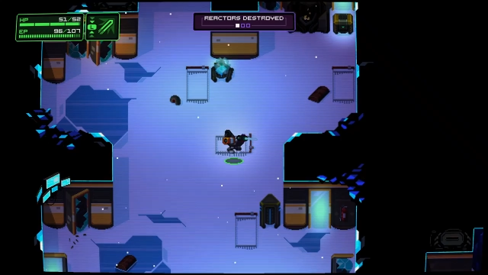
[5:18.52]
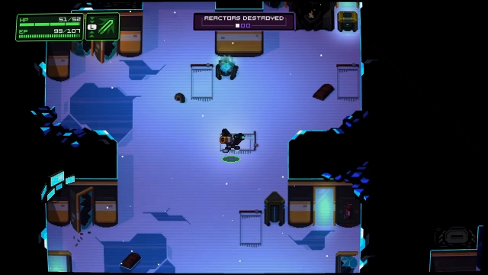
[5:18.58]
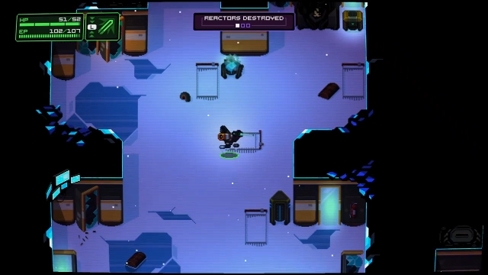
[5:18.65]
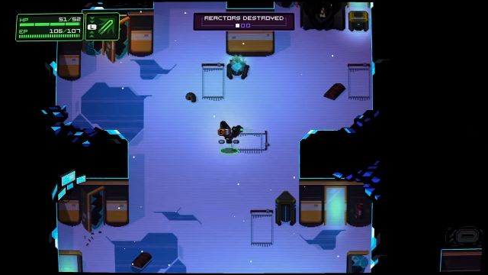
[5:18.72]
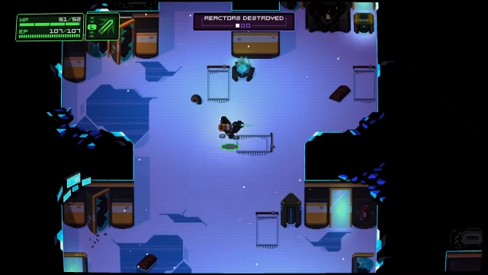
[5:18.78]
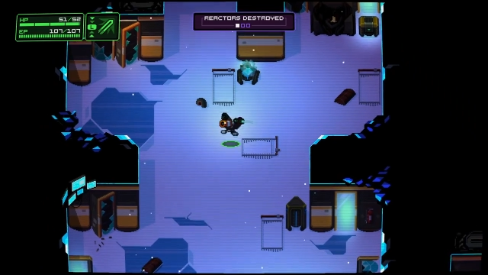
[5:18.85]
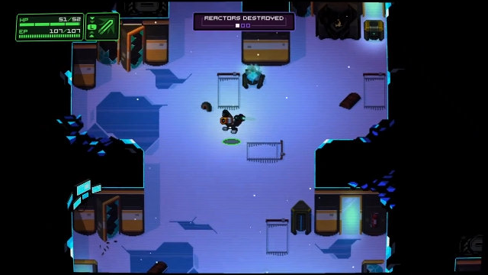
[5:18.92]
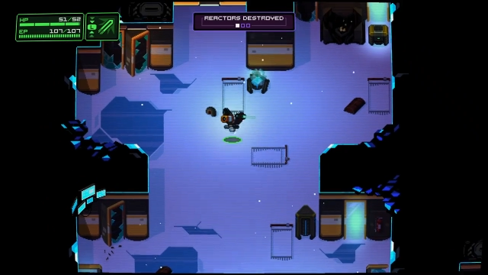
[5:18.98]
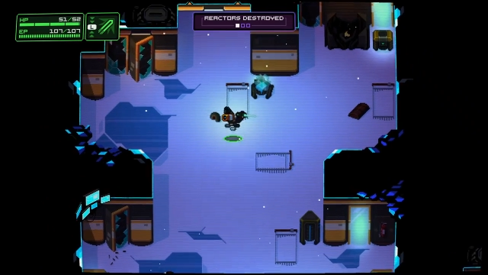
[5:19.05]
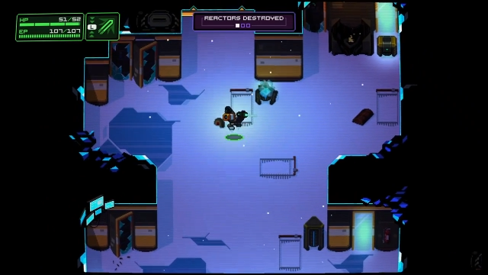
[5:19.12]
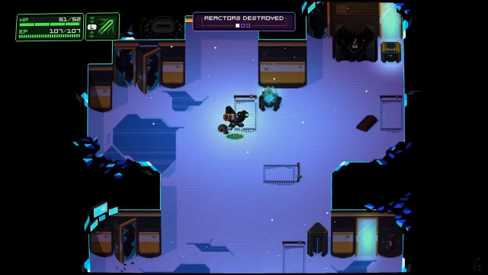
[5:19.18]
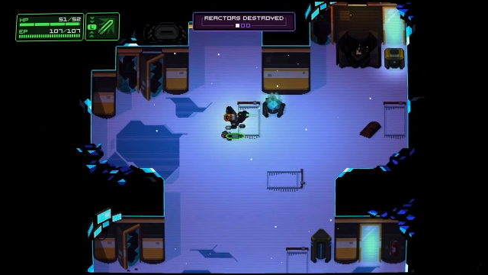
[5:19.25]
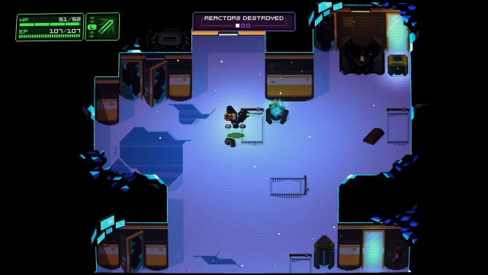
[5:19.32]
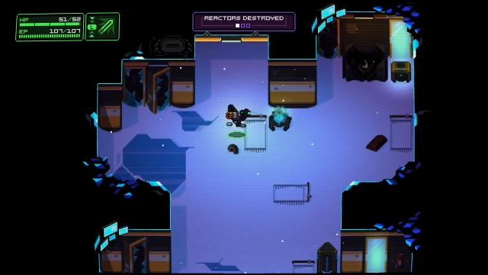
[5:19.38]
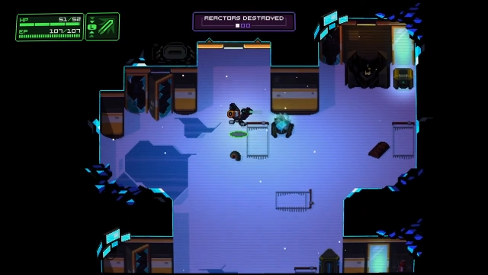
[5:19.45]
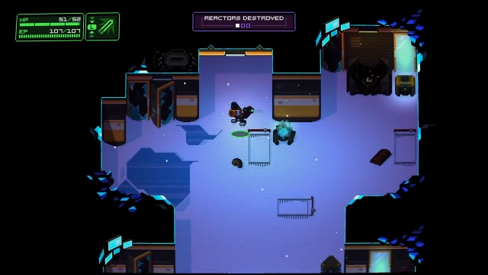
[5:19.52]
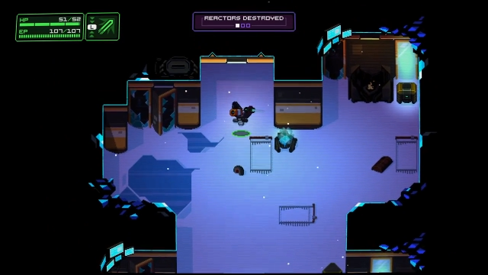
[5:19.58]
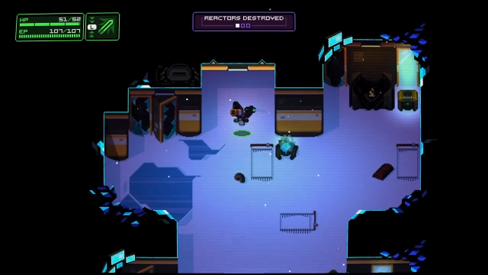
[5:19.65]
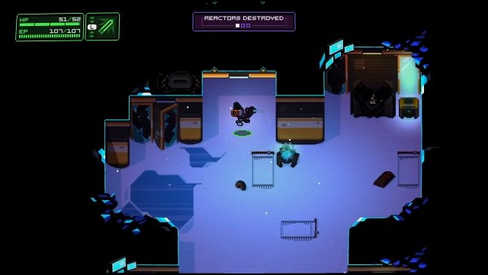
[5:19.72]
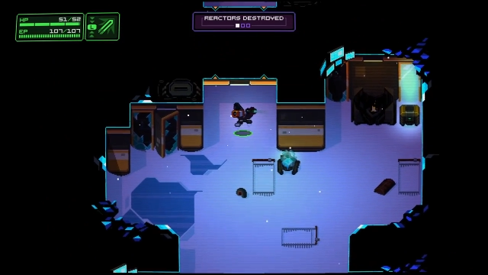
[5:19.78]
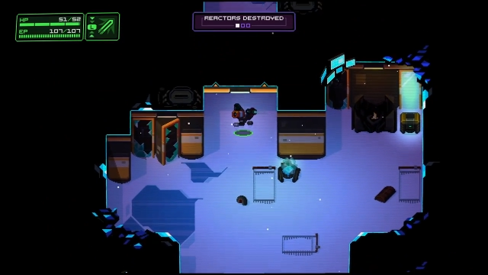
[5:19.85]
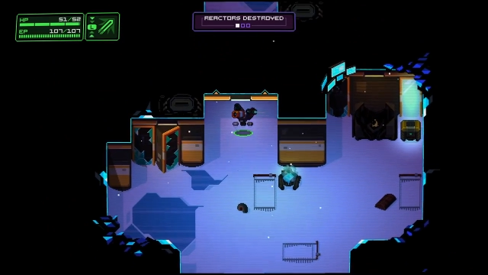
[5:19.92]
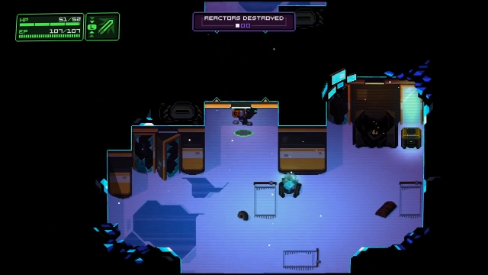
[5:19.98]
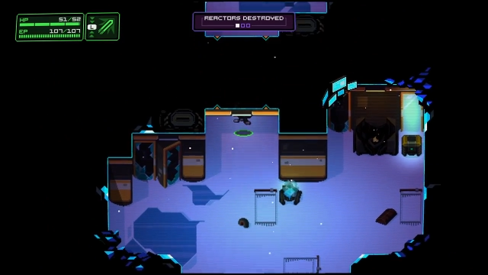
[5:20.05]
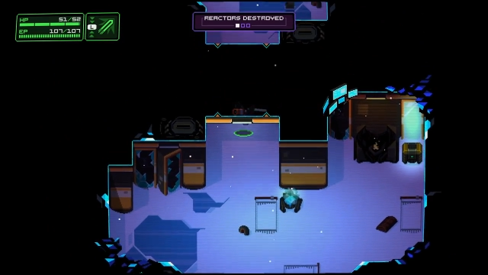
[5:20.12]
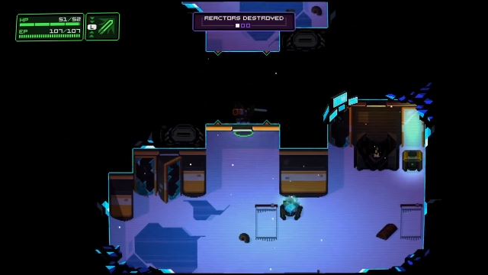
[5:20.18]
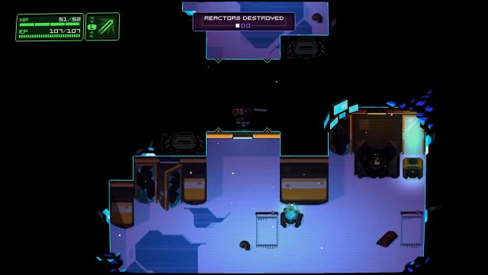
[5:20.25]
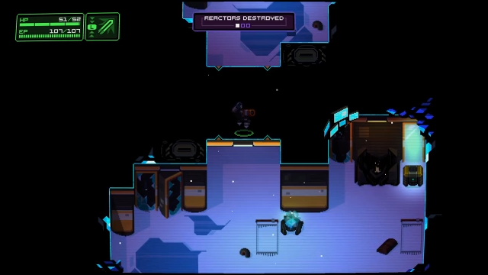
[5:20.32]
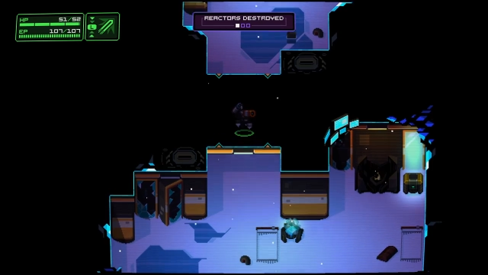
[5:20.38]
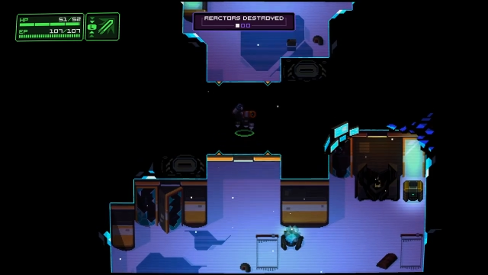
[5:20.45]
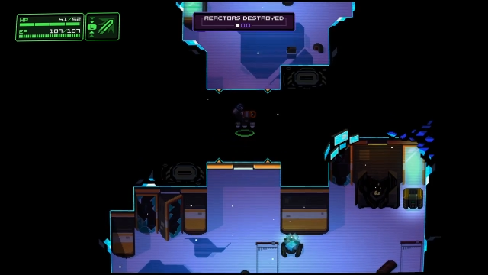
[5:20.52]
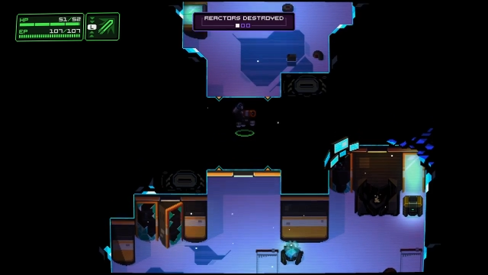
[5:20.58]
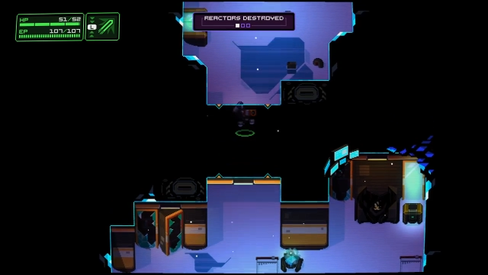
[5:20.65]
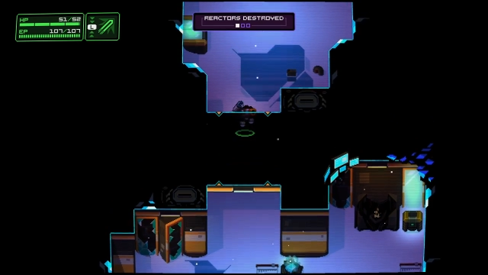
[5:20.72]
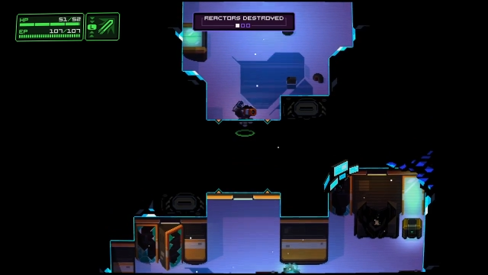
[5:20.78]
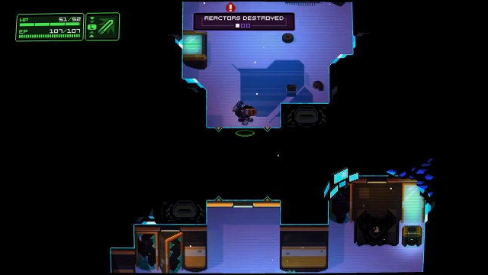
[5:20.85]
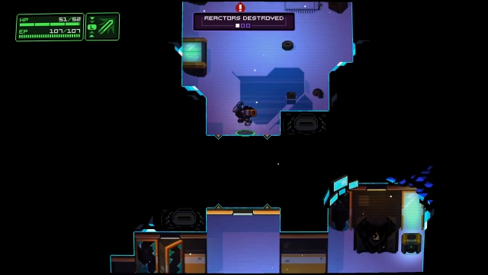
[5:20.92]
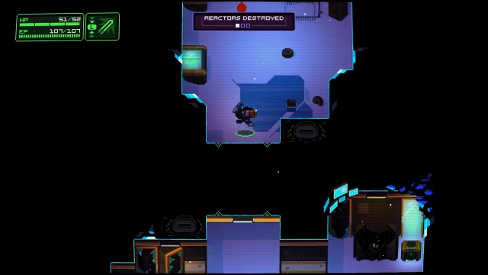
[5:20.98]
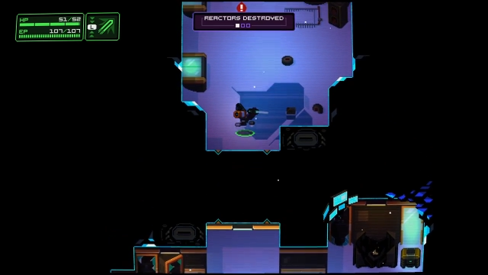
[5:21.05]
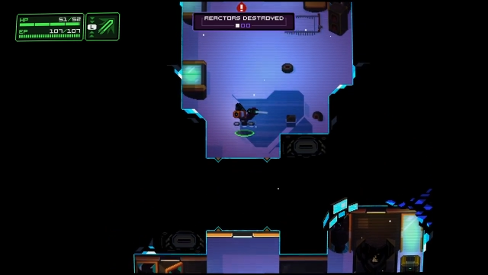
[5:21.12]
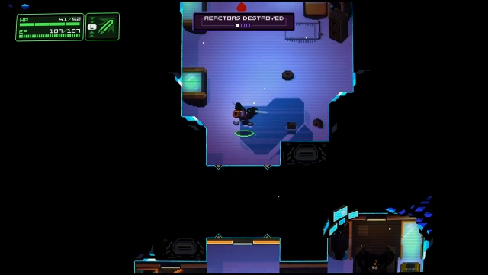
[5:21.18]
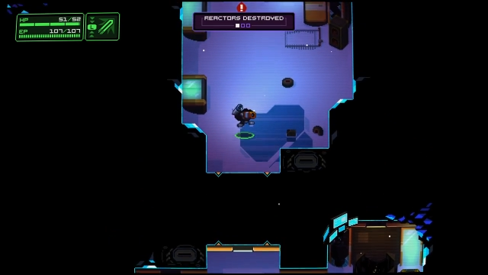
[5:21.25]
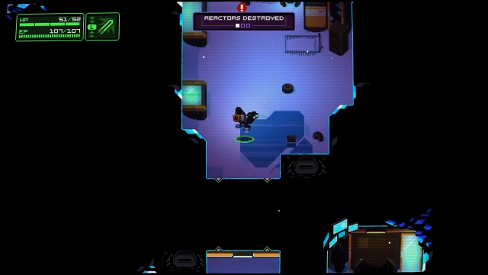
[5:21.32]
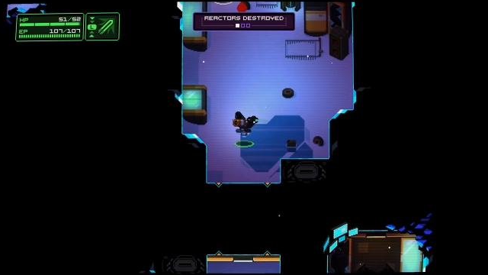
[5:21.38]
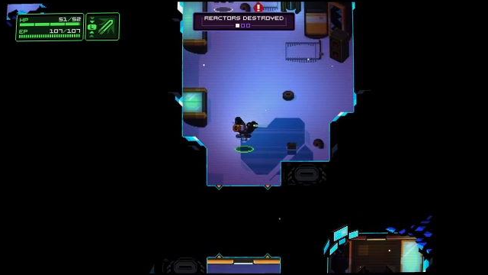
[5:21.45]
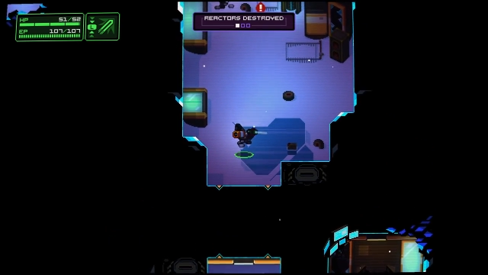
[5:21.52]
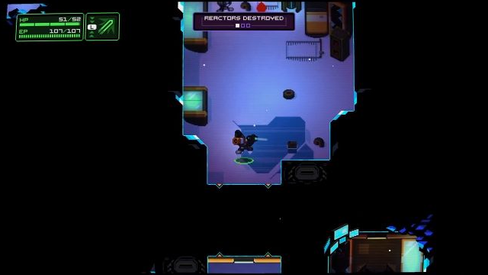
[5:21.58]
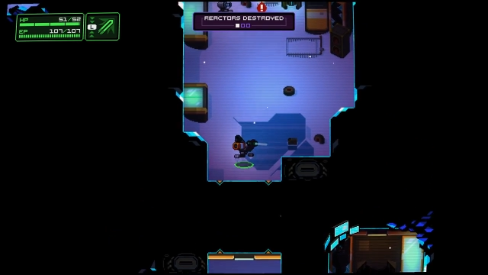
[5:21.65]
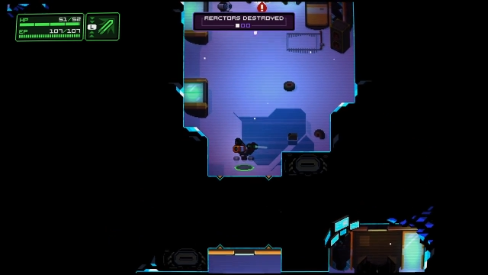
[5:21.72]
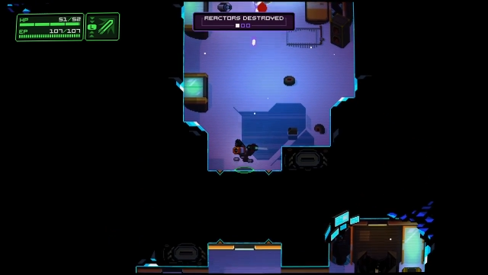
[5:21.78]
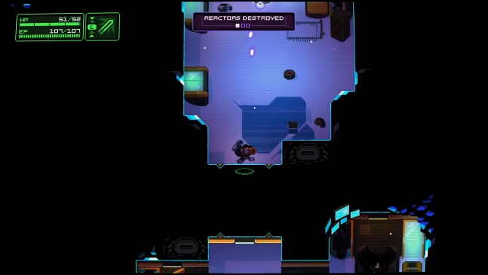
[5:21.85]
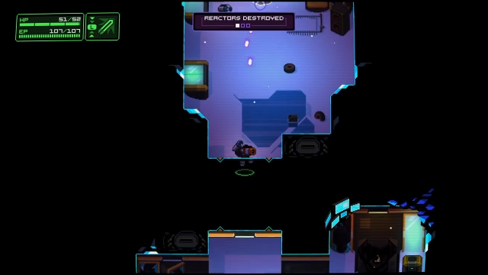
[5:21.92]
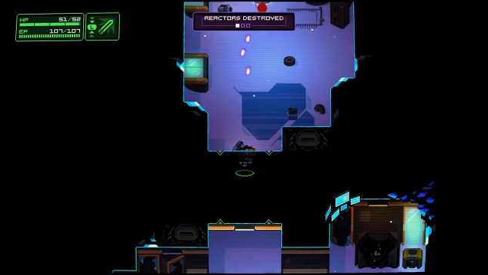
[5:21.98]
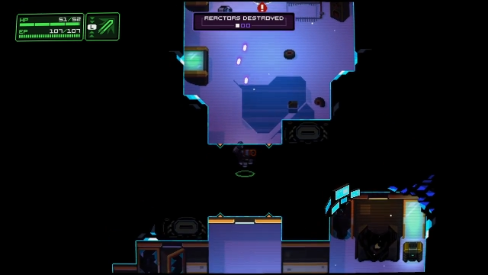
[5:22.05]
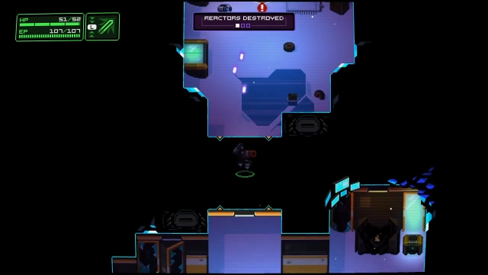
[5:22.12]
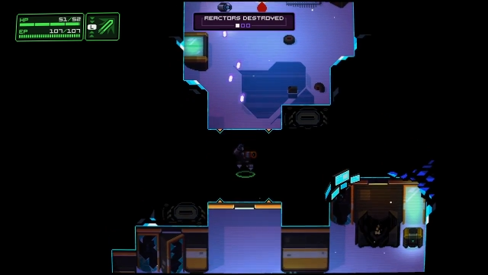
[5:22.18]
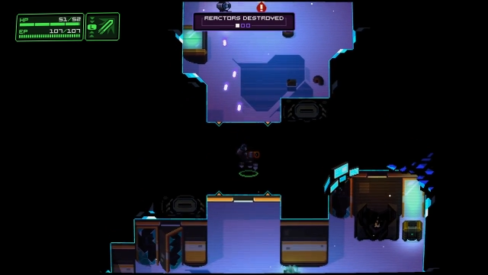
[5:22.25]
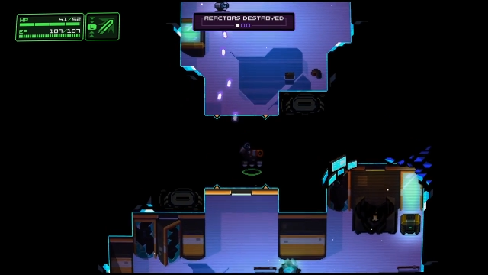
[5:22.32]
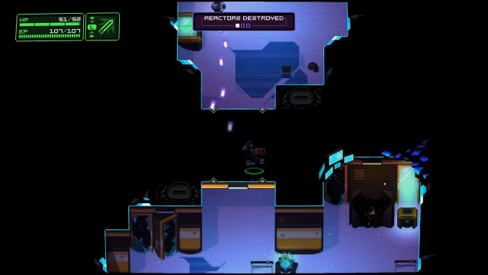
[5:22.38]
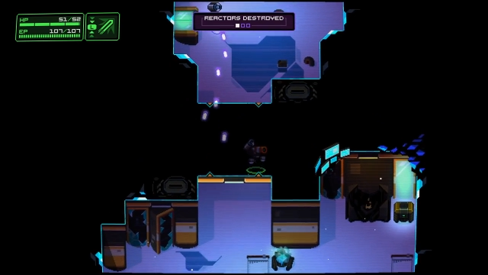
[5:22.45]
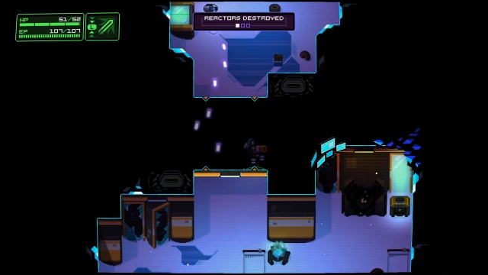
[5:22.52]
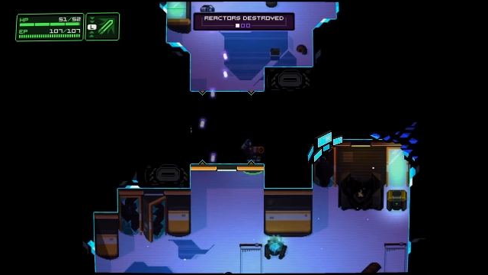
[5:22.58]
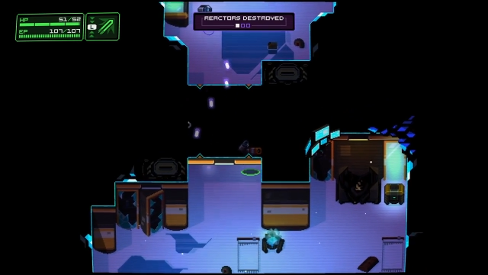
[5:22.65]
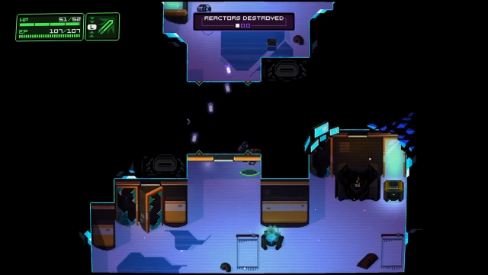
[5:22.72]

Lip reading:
[unreadable: no face in view]